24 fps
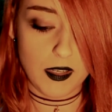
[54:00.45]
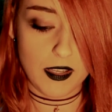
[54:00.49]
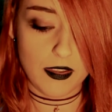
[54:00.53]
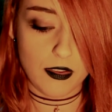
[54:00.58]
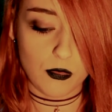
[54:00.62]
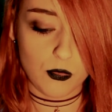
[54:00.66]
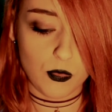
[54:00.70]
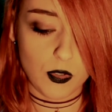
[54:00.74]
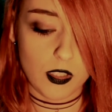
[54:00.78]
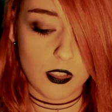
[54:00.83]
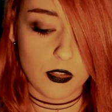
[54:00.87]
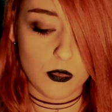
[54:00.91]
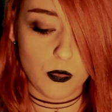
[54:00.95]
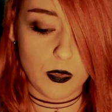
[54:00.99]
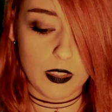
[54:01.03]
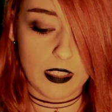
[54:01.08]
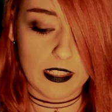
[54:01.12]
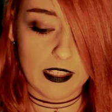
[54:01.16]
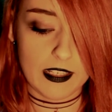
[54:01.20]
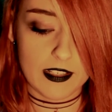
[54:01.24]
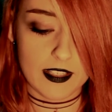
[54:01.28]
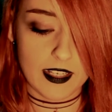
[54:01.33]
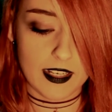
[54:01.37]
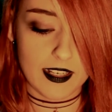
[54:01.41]
thrilled when
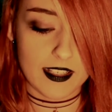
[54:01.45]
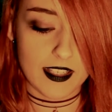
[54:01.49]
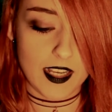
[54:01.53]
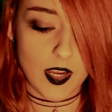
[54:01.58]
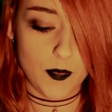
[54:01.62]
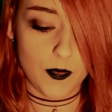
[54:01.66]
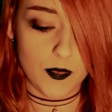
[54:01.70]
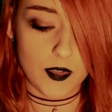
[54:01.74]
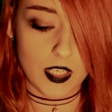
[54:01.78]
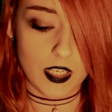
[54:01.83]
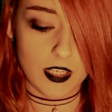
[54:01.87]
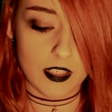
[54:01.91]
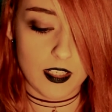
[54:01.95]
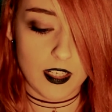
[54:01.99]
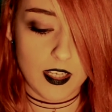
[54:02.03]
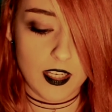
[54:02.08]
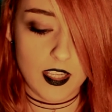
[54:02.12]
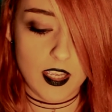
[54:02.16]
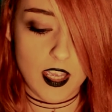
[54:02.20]
it is accepted,